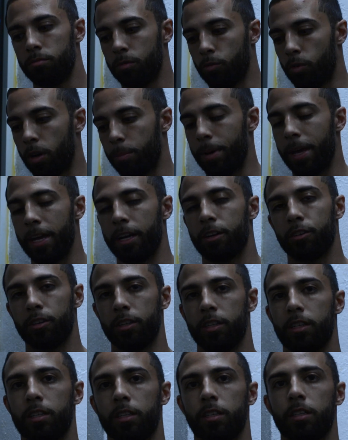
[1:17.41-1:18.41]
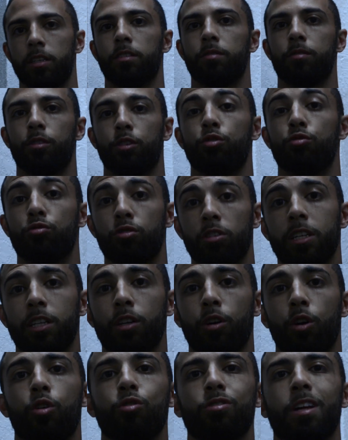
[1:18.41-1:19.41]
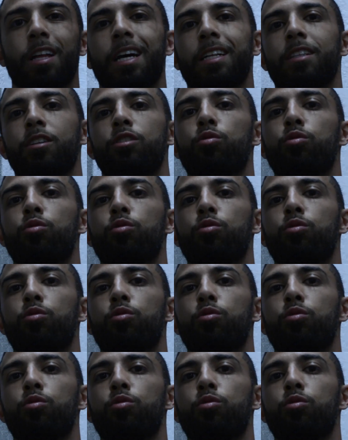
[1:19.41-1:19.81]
when I'm anchoring the or drilling the holes, I like to